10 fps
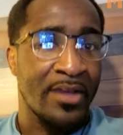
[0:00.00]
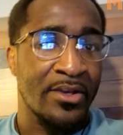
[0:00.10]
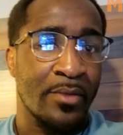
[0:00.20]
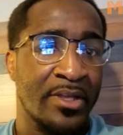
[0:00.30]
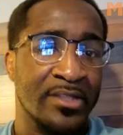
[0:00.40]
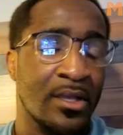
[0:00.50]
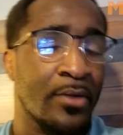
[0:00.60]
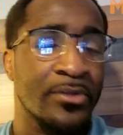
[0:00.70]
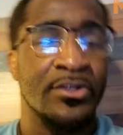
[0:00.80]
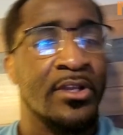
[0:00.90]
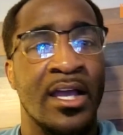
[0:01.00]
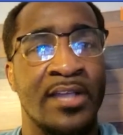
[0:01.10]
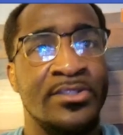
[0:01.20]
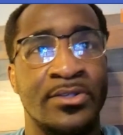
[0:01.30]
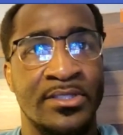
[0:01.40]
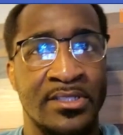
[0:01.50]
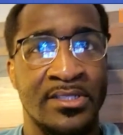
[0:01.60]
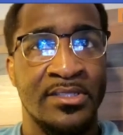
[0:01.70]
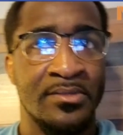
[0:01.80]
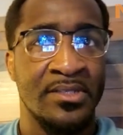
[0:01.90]
You know what I mean? It's always on the line. So
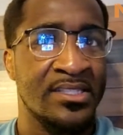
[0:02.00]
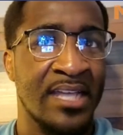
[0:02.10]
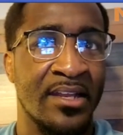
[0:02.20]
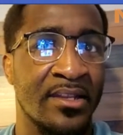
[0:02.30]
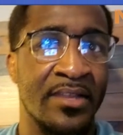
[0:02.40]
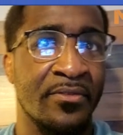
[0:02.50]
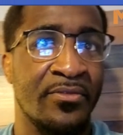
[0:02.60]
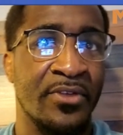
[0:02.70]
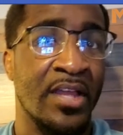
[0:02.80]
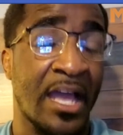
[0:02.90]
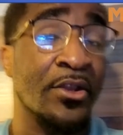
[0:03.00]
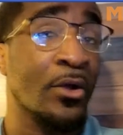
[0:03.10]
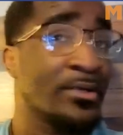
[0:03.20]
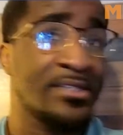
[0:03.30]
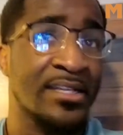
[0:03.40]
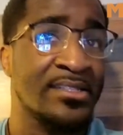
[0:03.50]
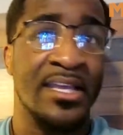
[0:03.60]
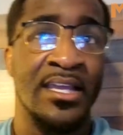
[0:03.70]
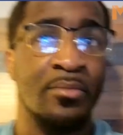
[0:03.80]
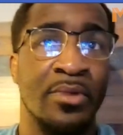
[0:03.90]
it's not a different feeling. I know what's at
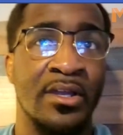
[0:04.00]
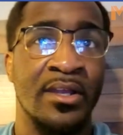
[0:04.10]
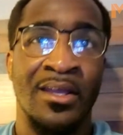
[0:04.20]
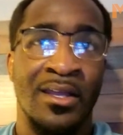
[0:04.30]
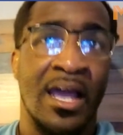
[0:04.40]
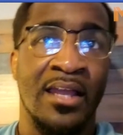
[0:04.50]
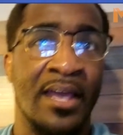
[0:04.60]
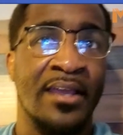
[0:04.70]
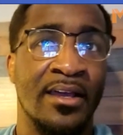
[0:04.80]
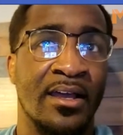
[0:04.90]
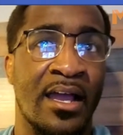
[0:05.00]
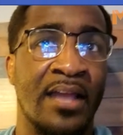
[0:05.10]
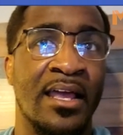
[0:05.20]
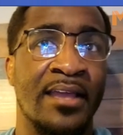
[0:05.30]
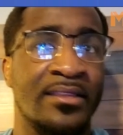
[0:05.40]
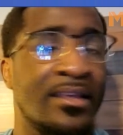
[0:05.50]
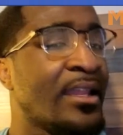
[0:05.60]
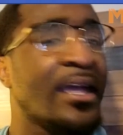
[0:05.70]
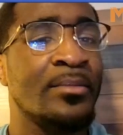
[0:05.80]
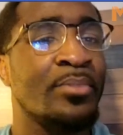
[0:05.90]
stake, but I like
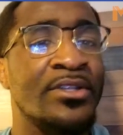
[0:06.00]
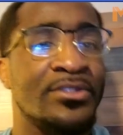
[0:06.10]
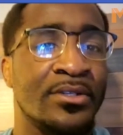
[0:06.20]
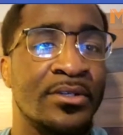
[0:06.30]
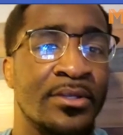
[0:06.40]
the pressure.